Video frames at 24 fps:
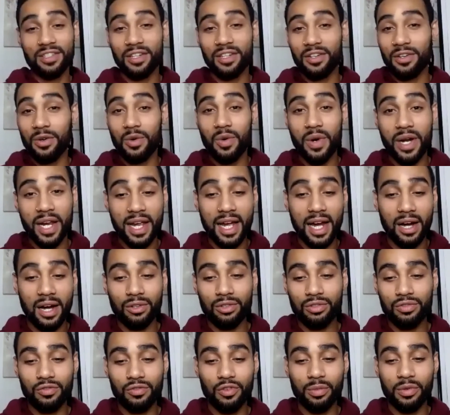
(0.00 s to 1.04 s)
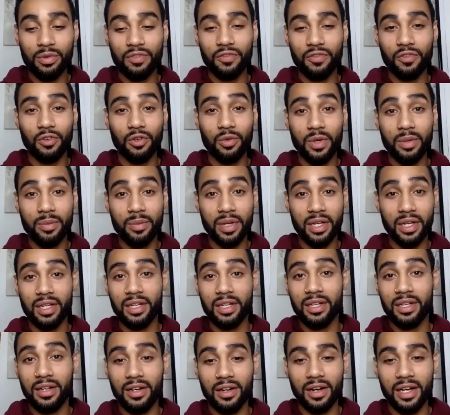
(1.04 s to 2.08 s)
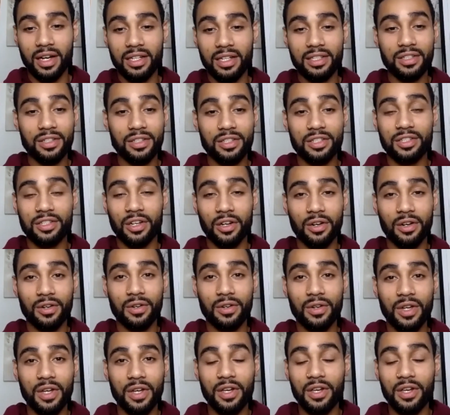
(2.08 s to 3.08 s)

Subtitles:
a quick house rule before we begin, guys, just so